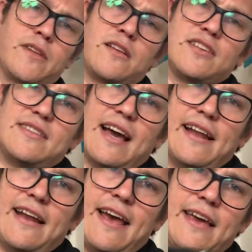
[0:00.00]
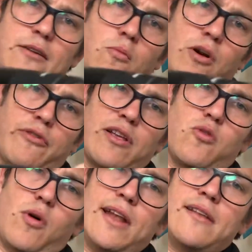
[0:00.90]
just added a £1
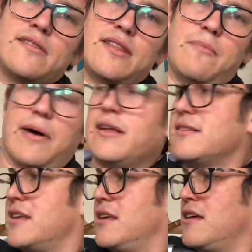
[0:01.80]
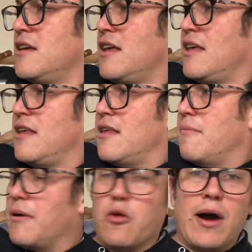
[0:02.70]
coin to the butt.
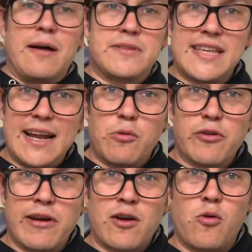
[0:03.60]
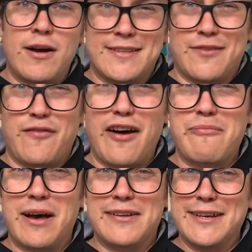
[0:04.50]
By the way, I'm selling £1 coins at
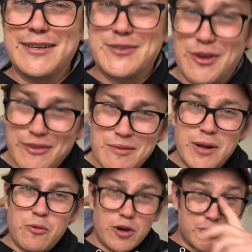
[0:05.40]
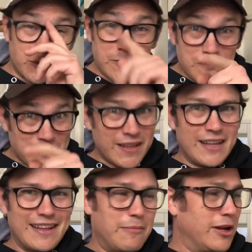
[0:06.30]
£5 each, so if anybody wants one,
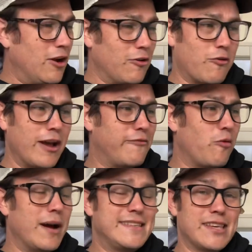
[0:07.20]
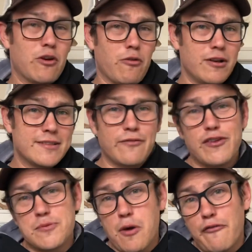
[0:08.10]
let me know. Great for weighting your rods. It
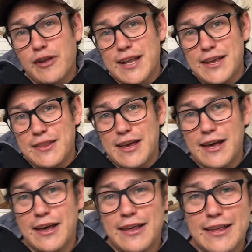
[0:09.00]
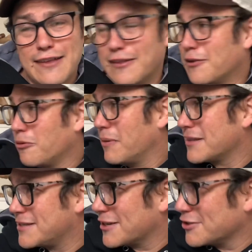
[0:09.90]
fits perfectly in the little butt
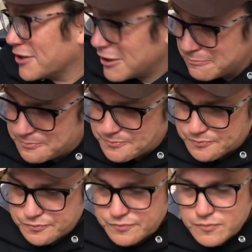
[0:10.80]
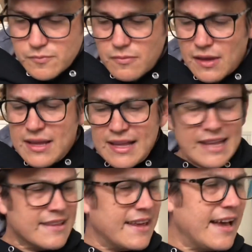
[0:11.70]
section there.
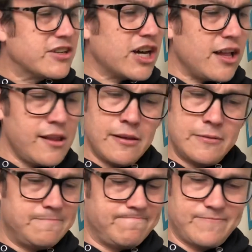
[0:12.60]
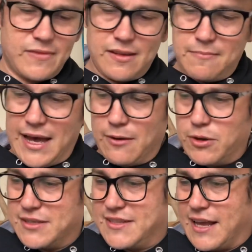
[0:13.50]
The Agile, man, what
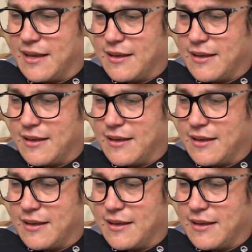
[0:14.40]
a stick.